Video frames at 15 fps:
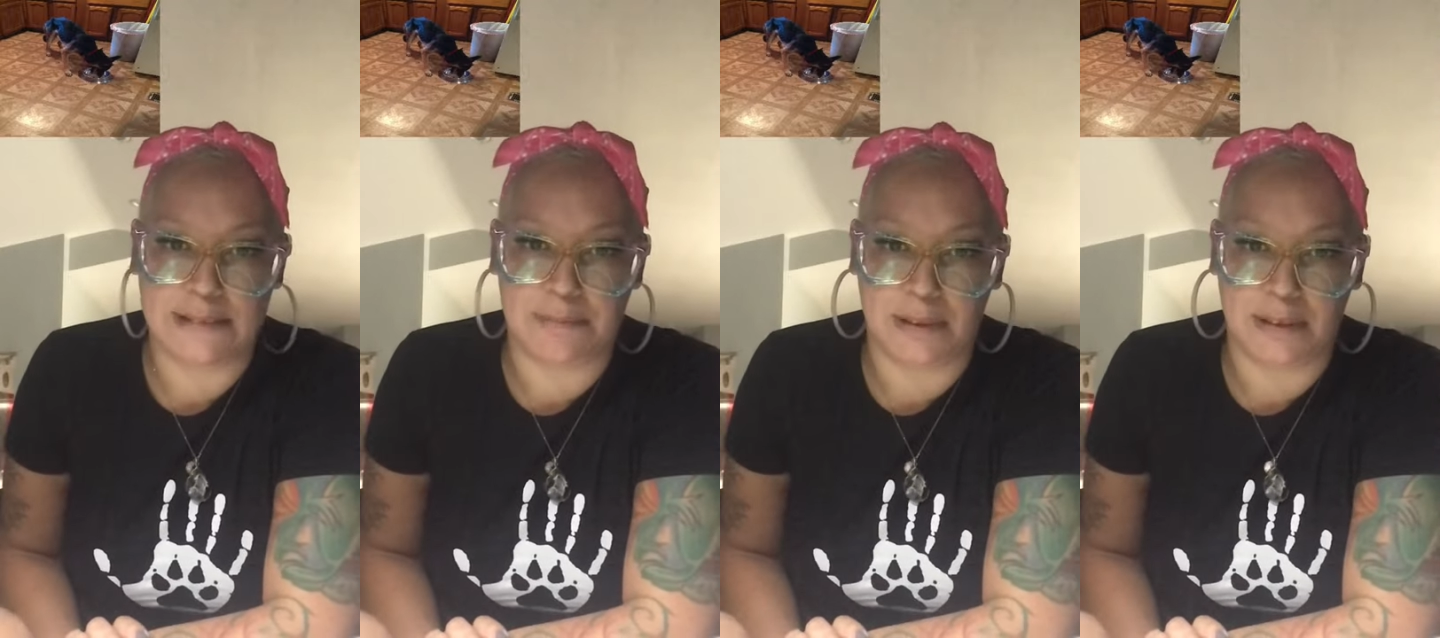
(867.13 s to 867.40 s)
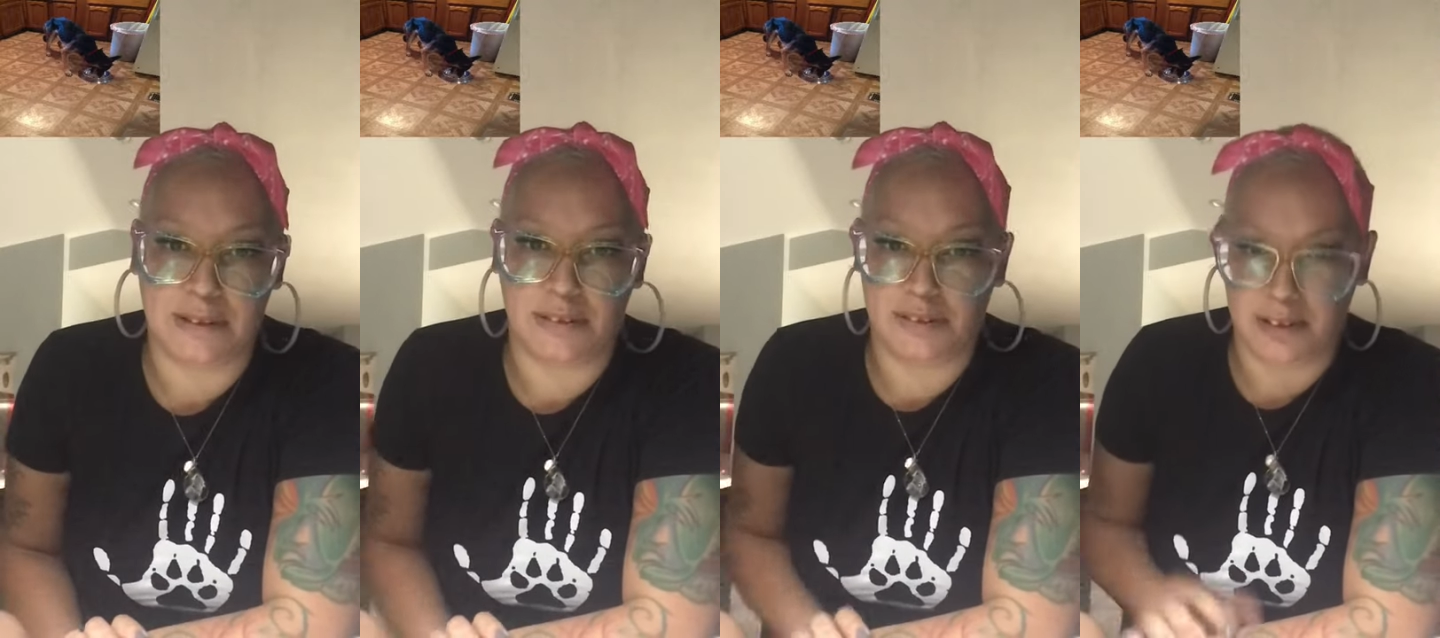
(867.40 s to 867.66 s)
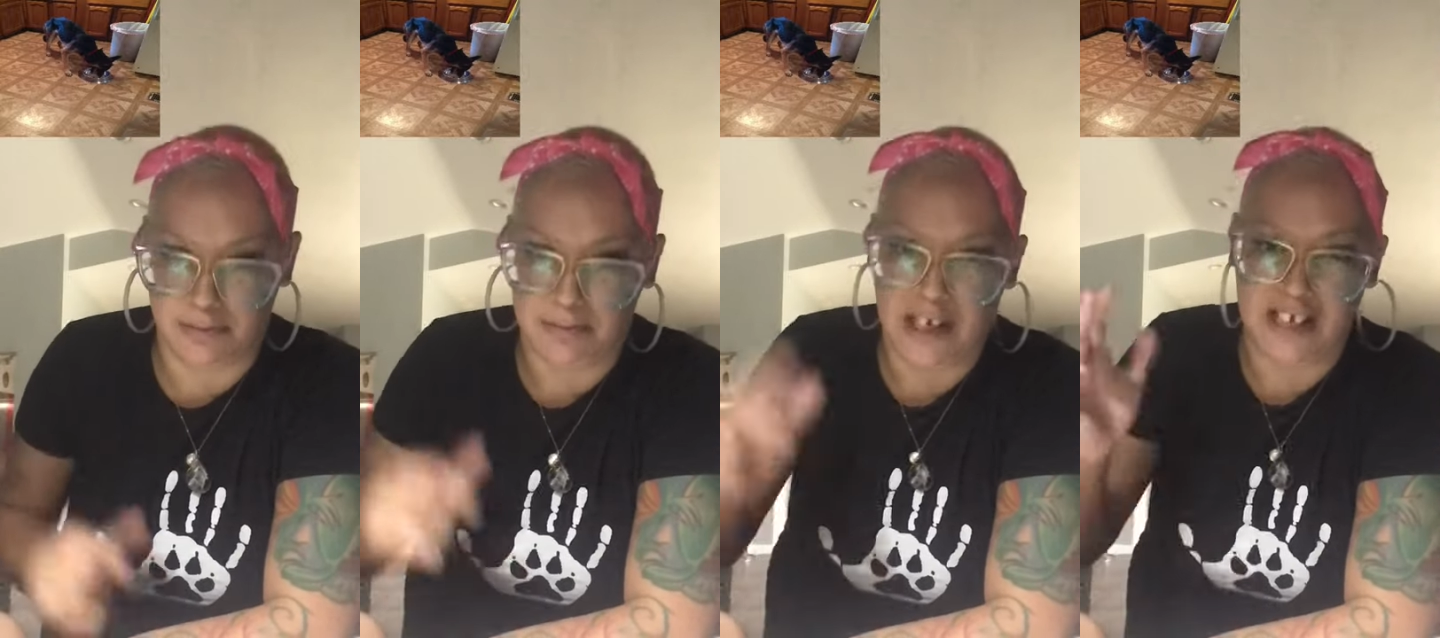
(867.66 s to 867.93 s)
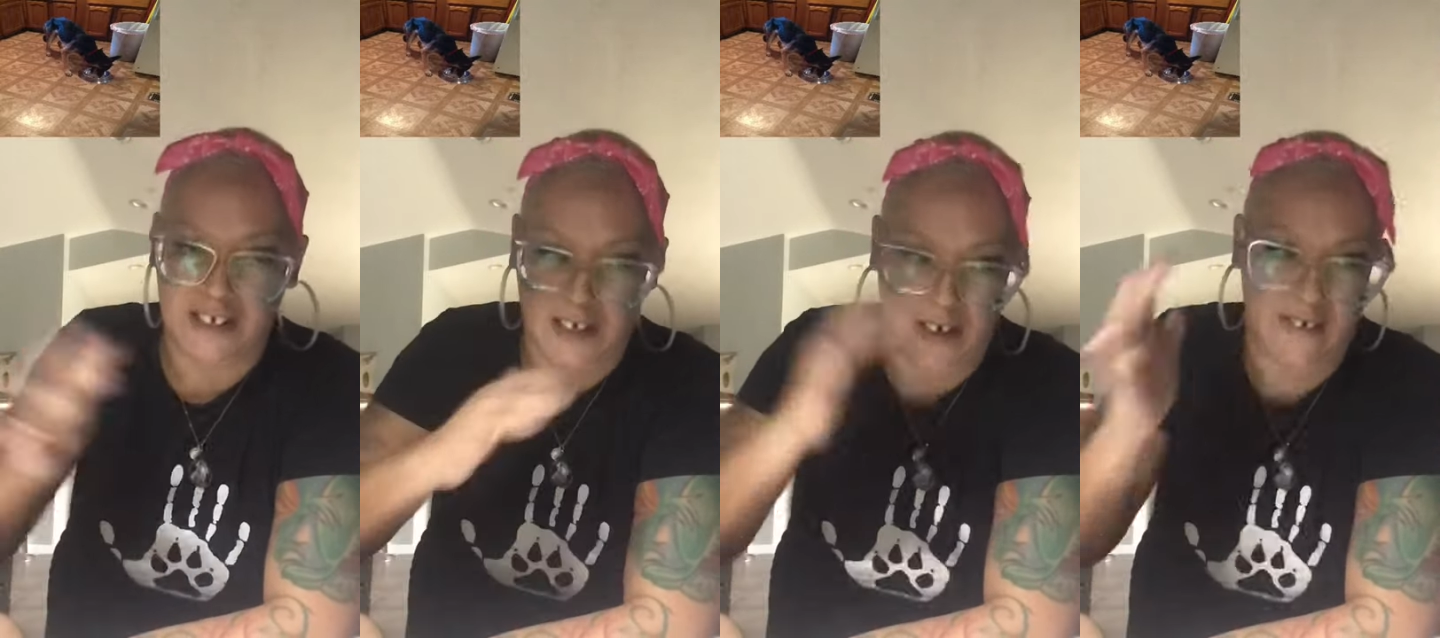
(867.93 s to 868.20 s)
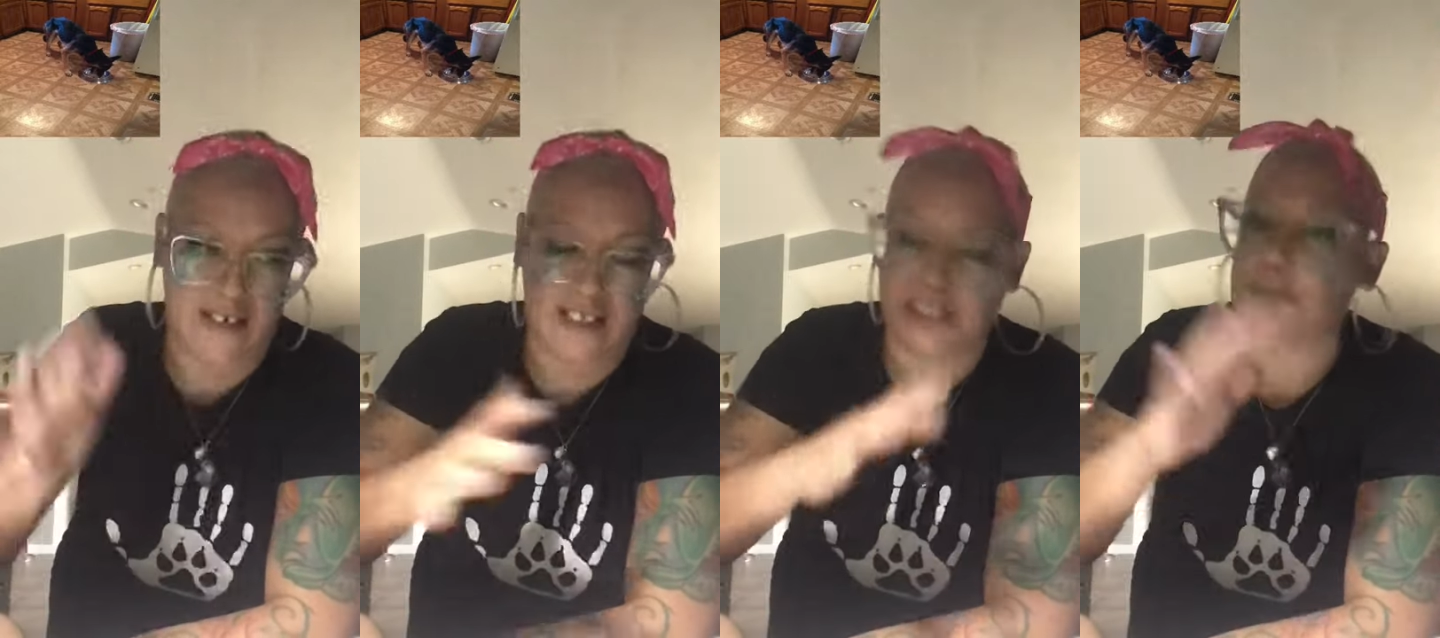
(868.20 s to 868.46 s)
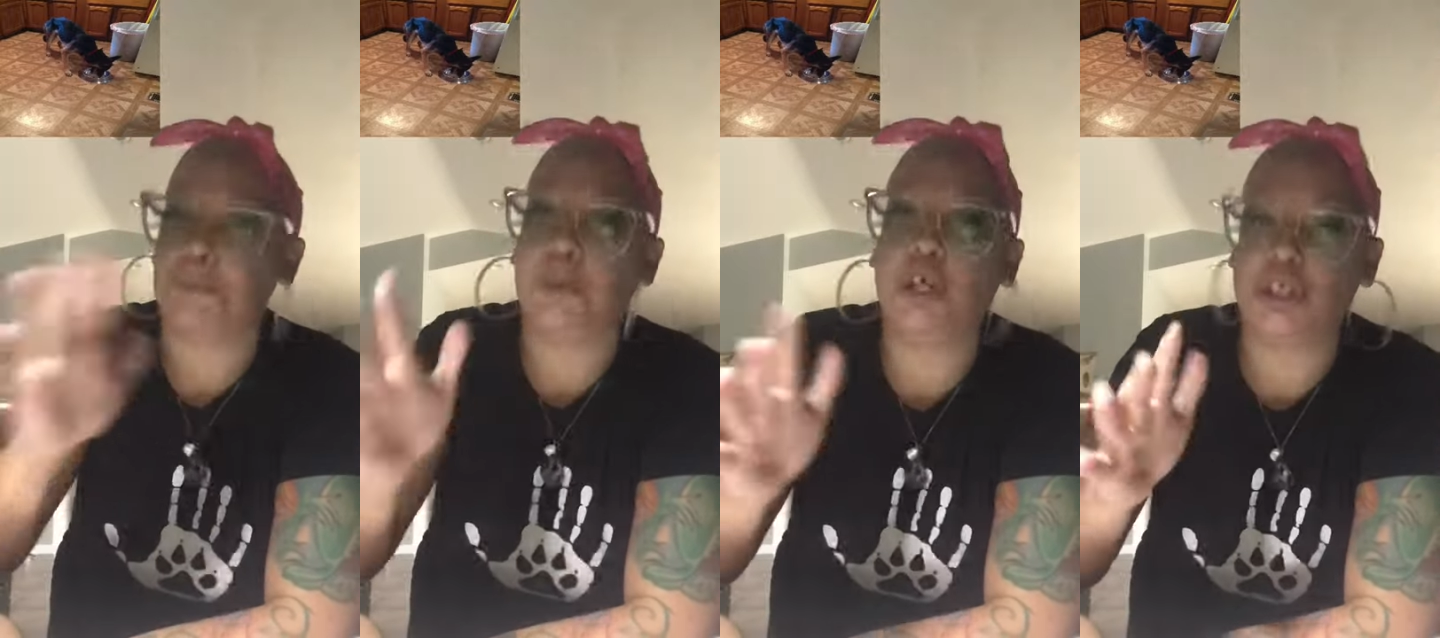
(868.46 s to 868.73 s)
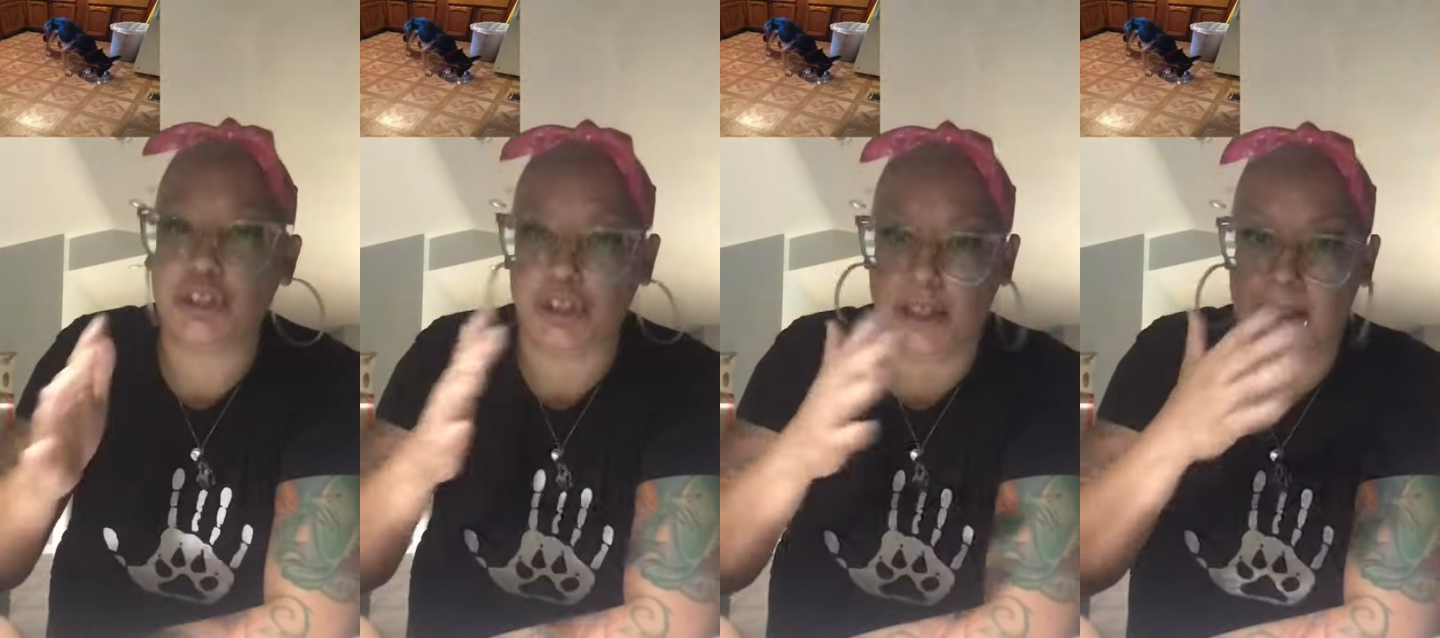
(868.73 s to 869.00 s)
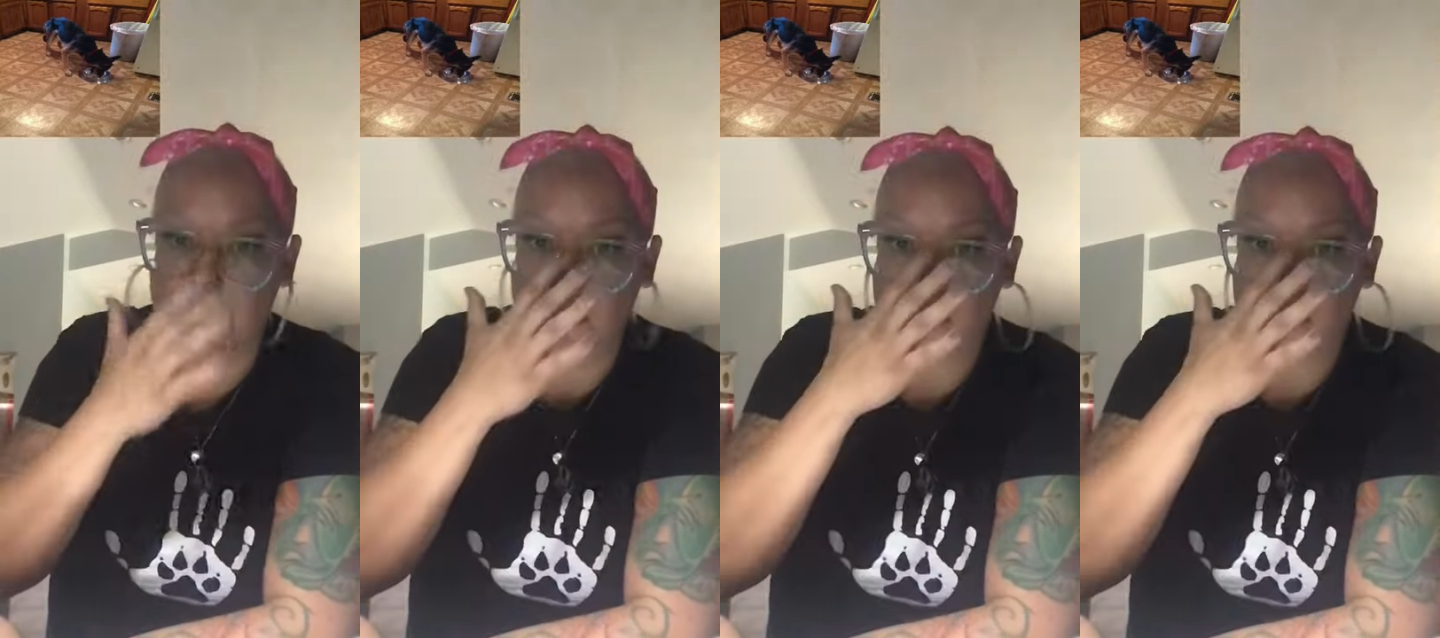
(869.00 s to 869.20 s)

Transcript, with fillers: but the veterinarians push it.